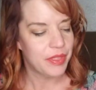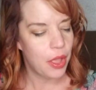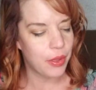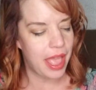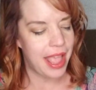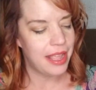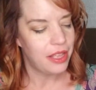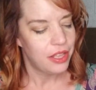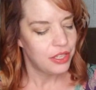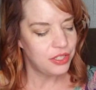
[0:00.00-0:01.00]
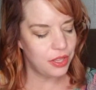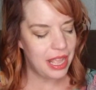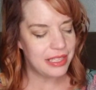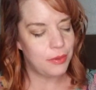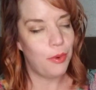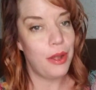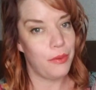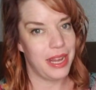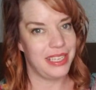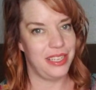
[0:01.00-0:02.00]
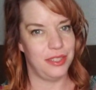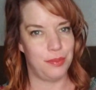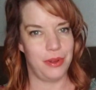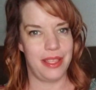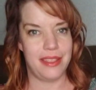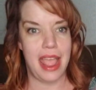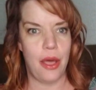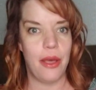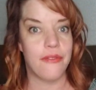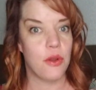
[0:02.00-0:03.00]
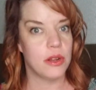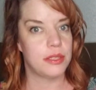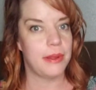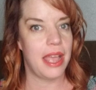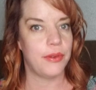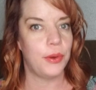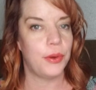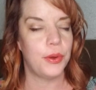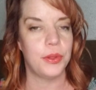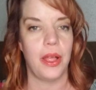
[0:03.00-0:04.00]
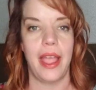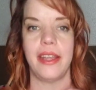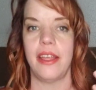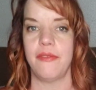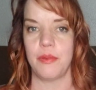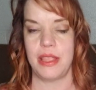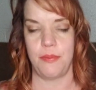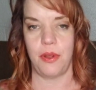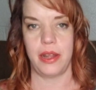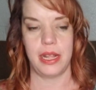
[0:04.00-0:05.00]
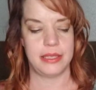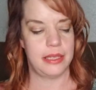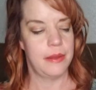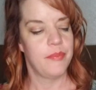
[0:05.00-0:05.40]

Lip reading: Okay? So that's one way to use Breathe. Now, of course, we have a whole line of Breathe products.